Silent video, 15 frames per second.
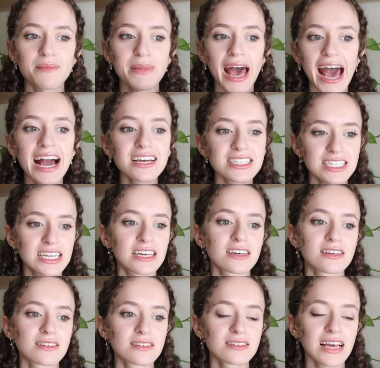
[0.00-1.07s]

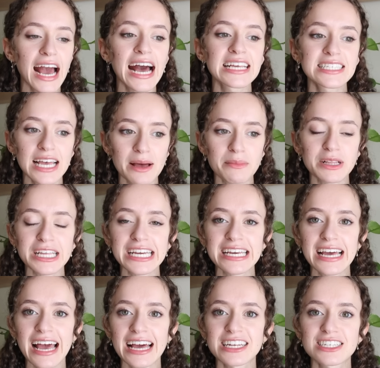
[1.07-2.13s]
acting as
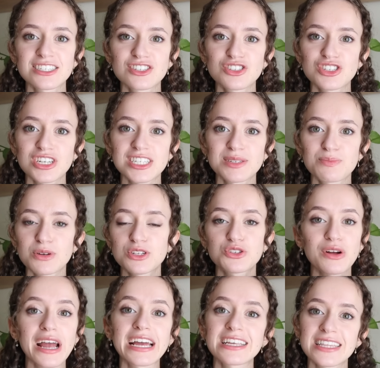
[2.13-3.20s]
Emily and just
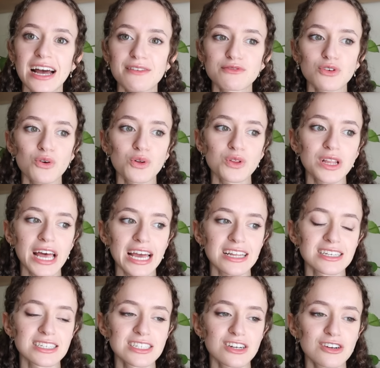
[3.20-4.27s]
portraying that role
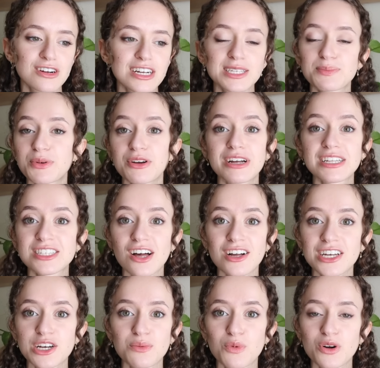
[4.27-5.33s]
and her experience
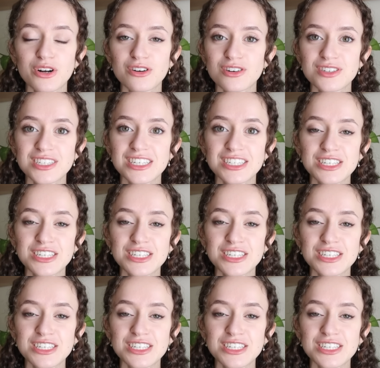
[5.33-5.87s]
on Gilmore Girls.